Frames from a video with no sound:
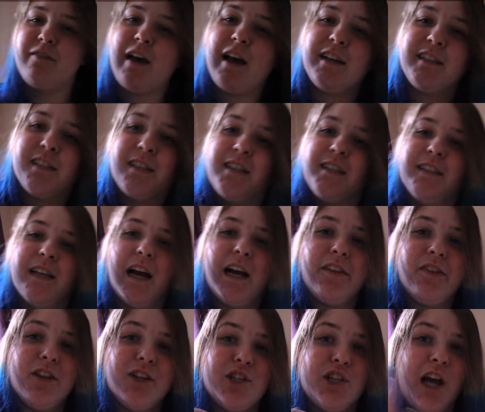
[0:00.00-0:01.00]
accidentally
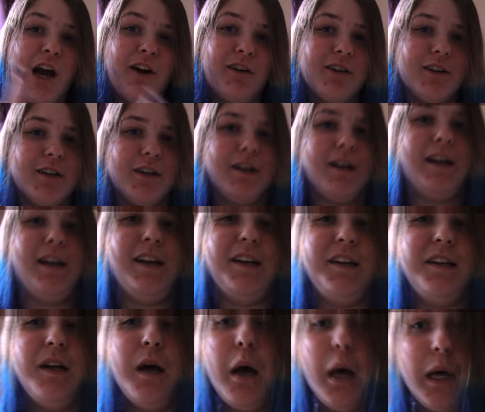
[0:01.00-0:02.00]
dyed the shower
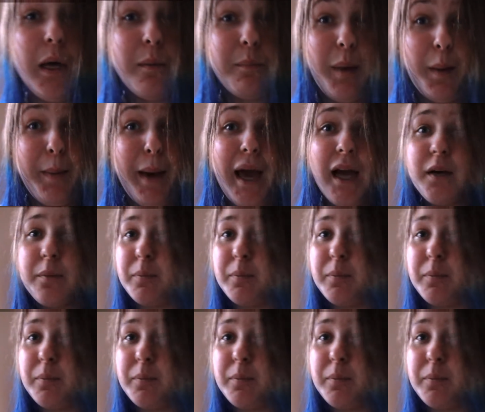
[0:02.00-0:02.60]
and my back